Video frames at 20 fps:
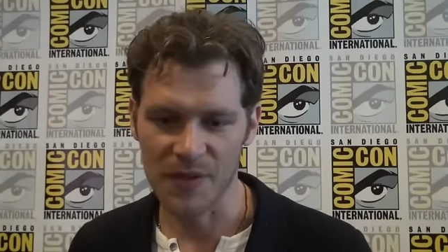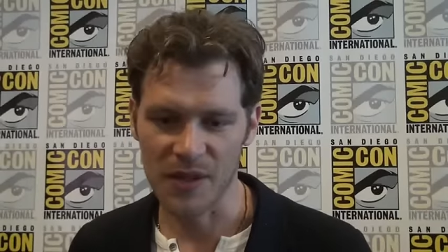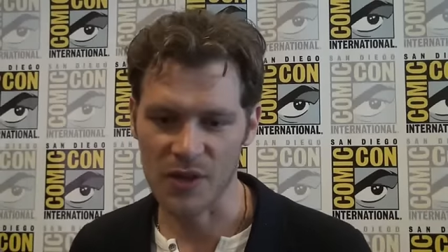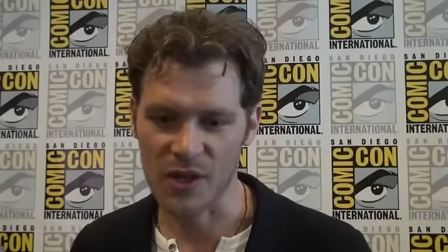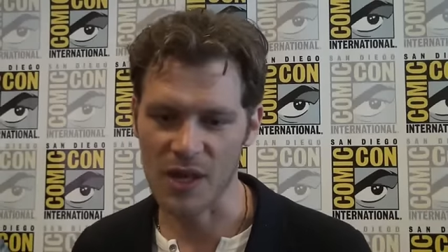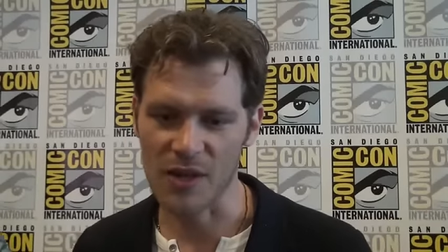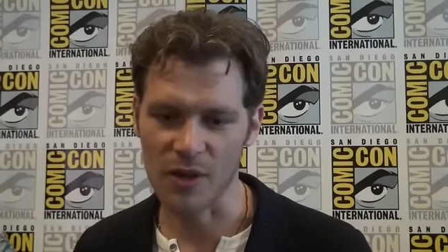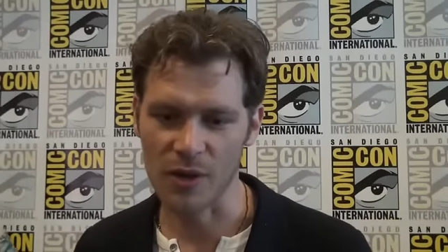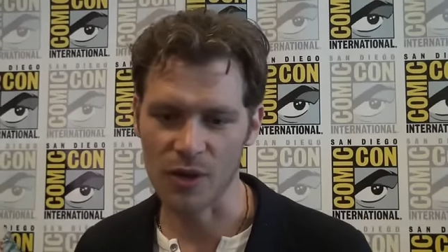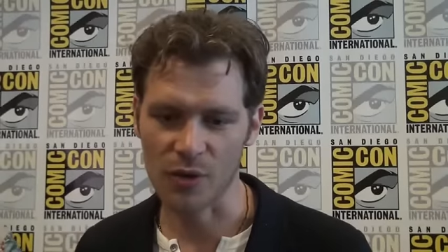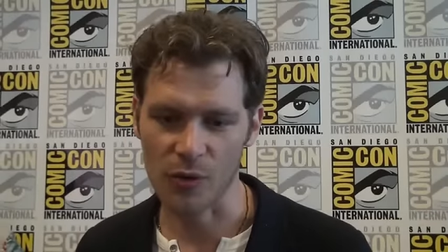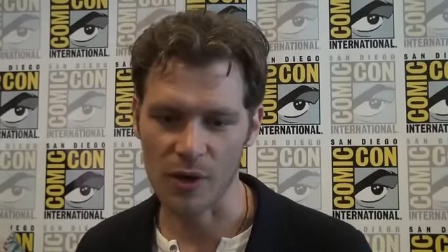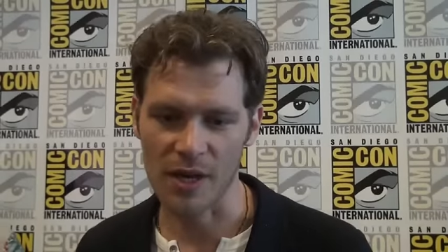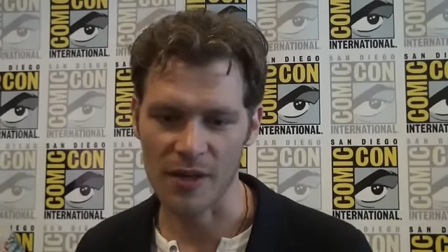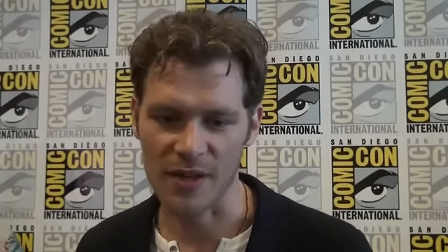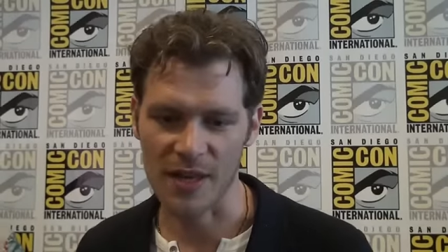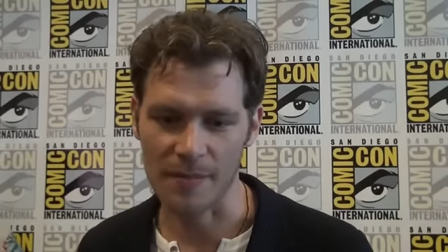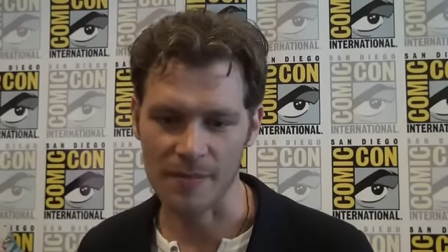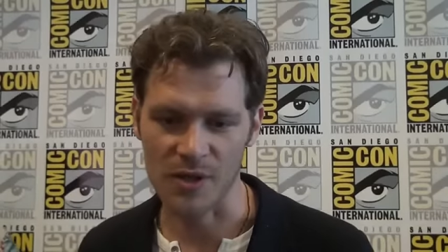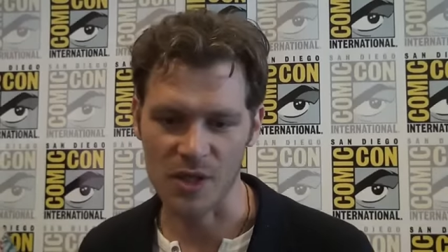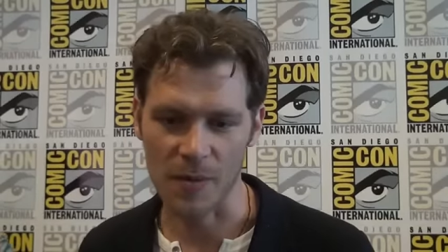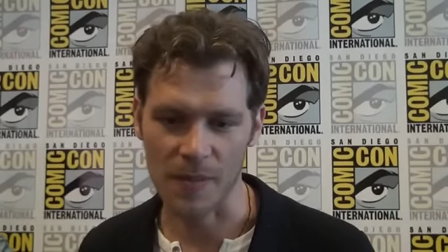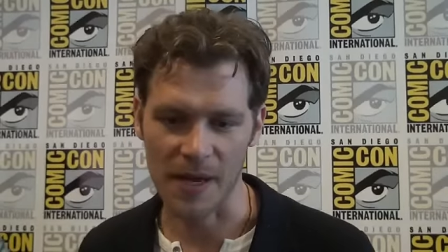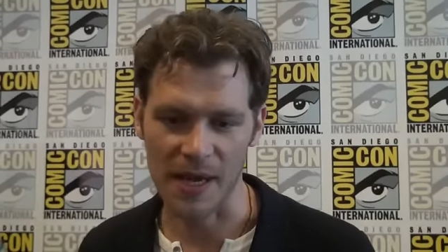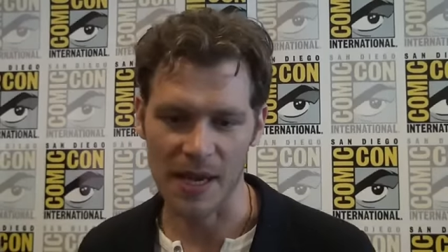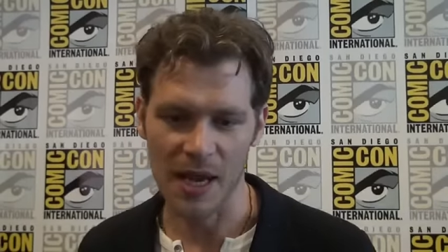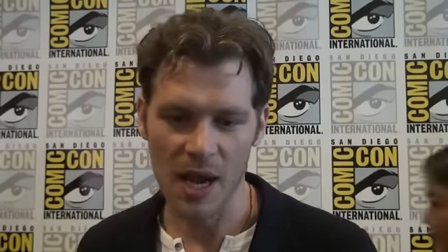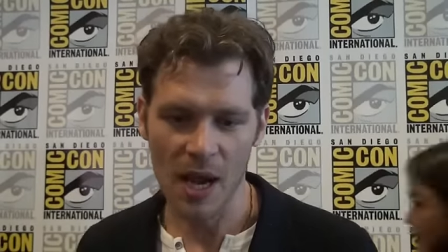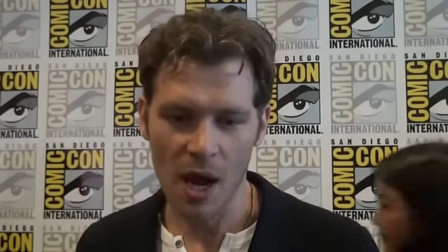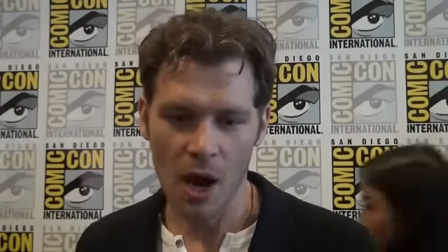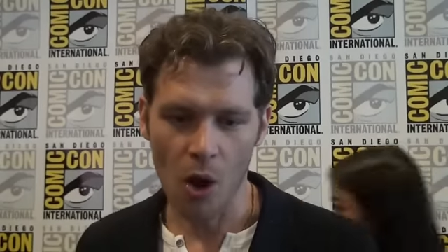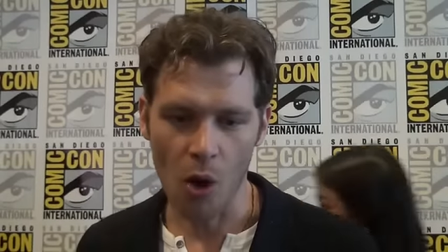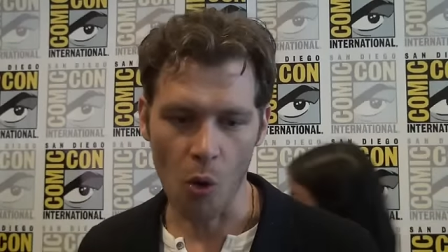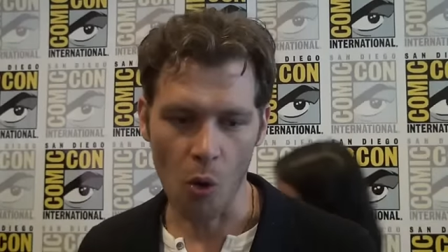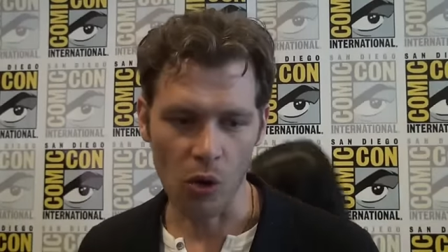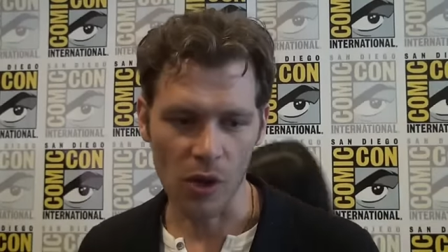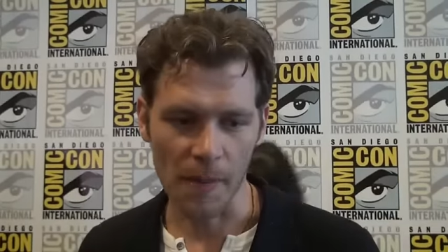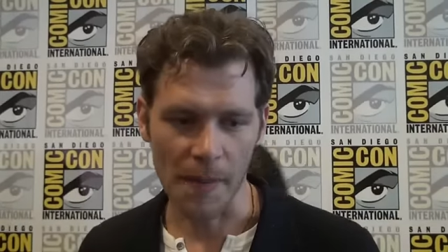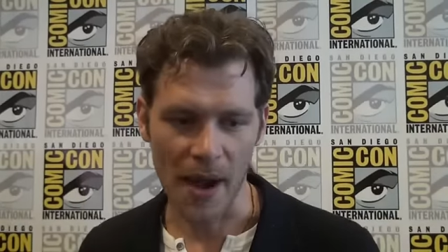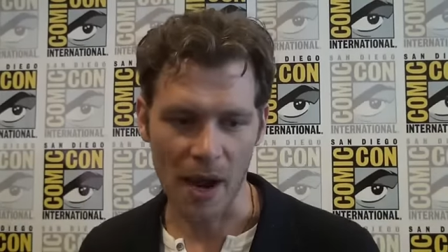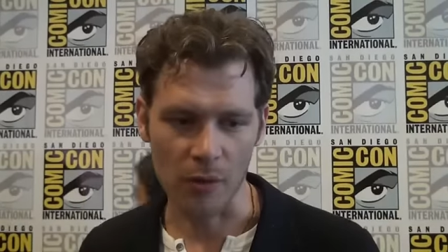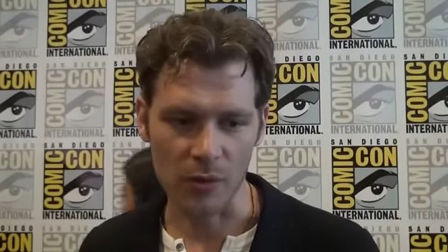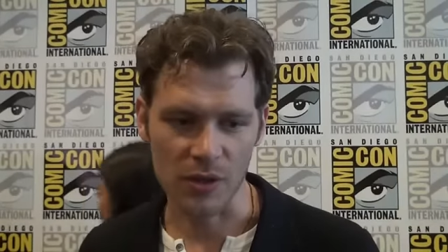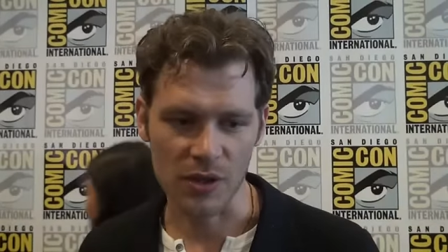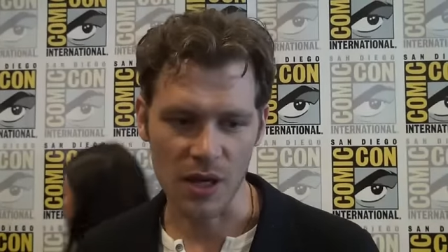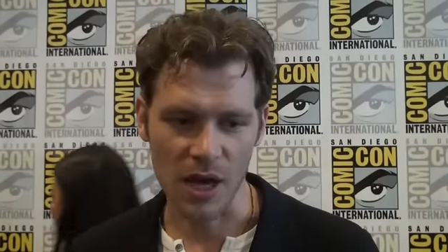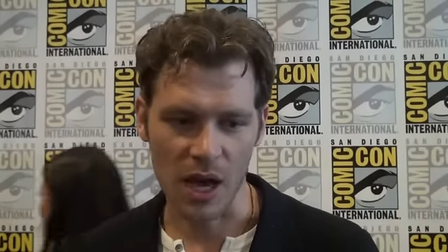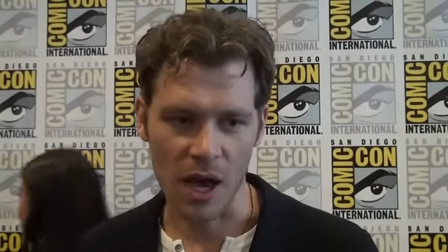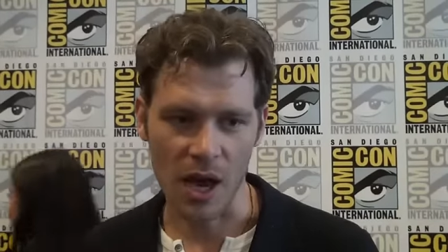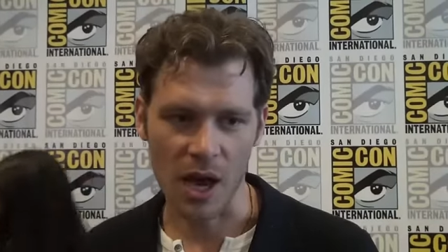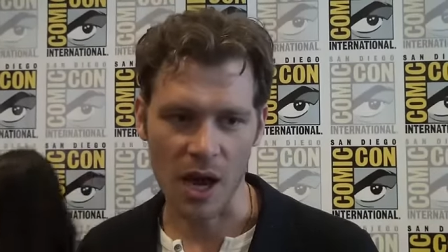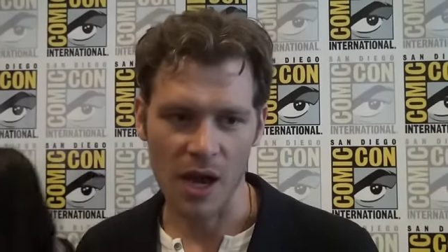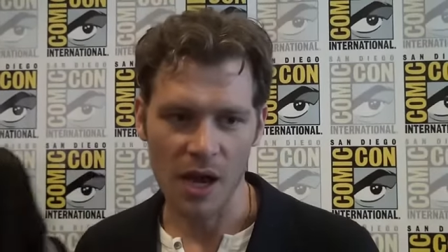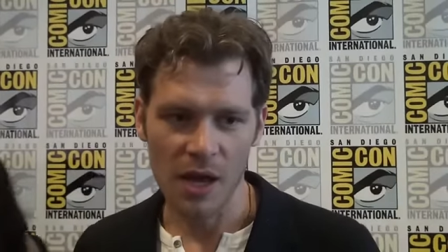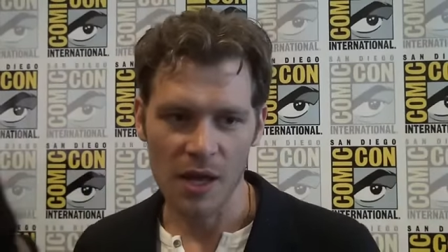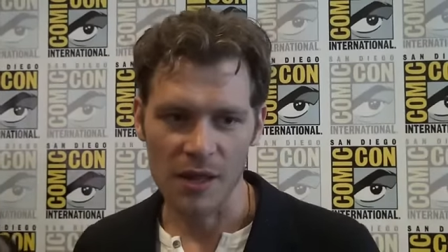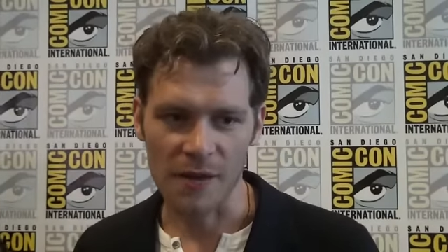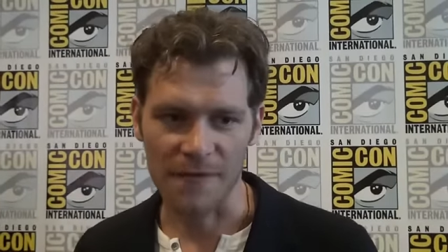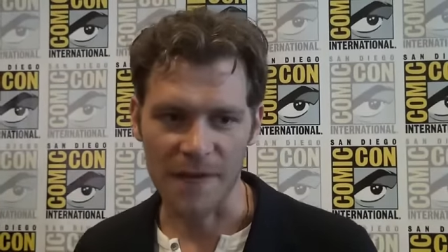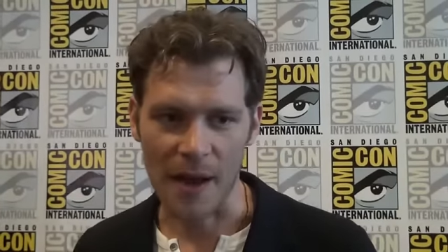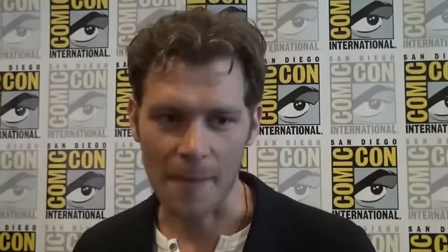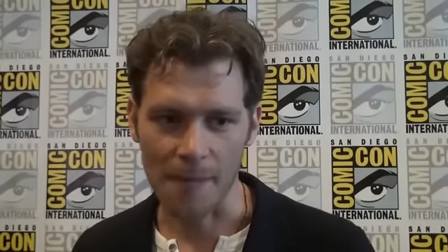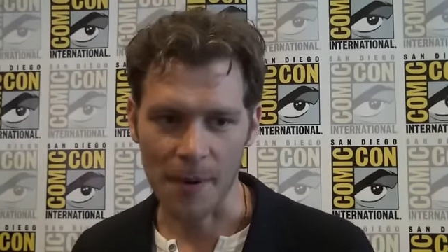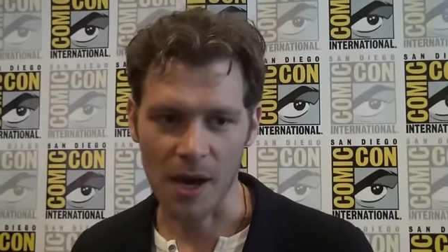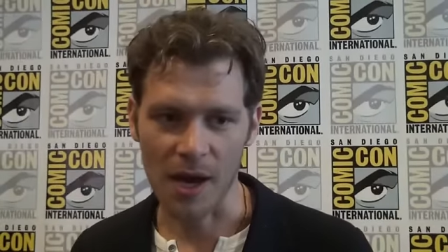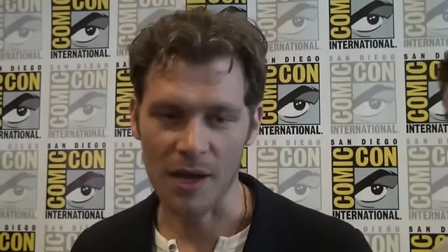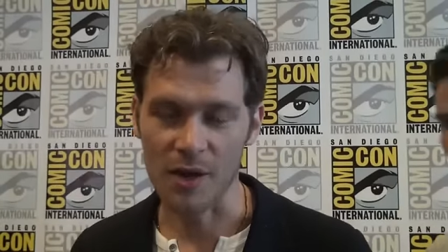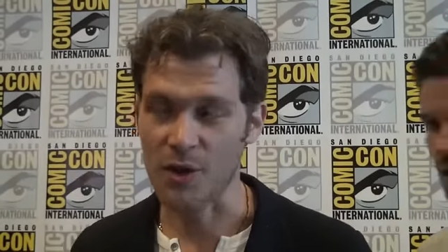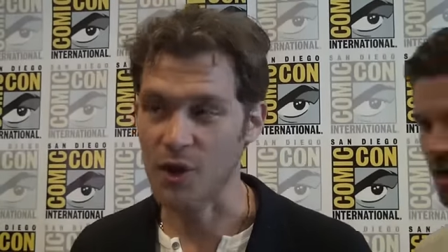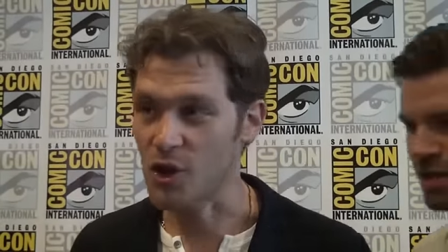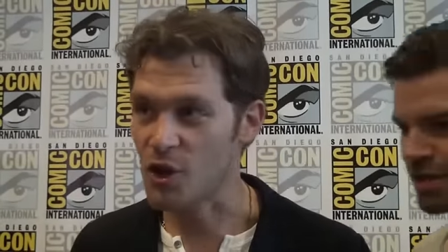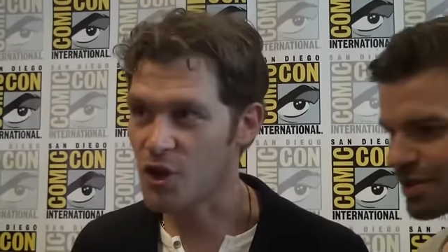Season three seems to be all about uh, the vampires, the